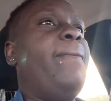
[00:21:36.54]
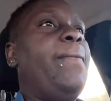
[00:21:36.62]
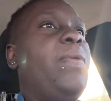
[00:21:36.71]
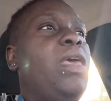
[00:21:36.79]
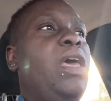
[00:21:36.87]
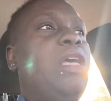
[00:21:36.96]

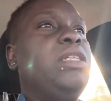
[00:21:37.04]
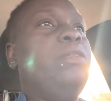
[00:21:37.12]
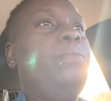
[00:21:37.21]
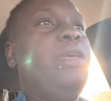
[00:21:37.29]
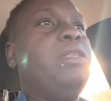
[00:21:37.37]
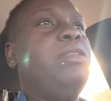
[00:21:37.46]
Yeah, because
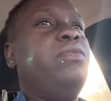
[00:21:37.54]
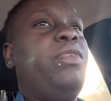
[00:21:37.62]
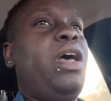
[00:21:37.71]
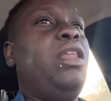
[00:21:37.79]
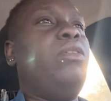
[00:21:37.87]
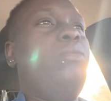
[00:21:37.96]
Domestic
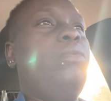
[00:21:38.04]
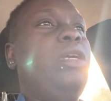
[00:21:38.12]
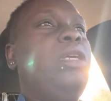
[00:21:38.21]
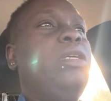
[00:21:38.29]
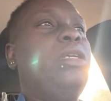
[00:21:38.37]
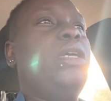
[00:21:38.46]
Violence
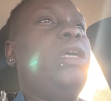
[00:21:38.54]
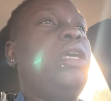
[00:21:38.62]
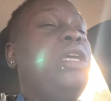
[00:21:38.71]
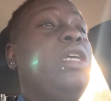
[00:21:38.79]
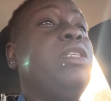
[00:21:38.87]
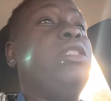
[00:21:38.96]
Week
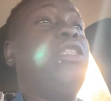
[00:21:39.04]
is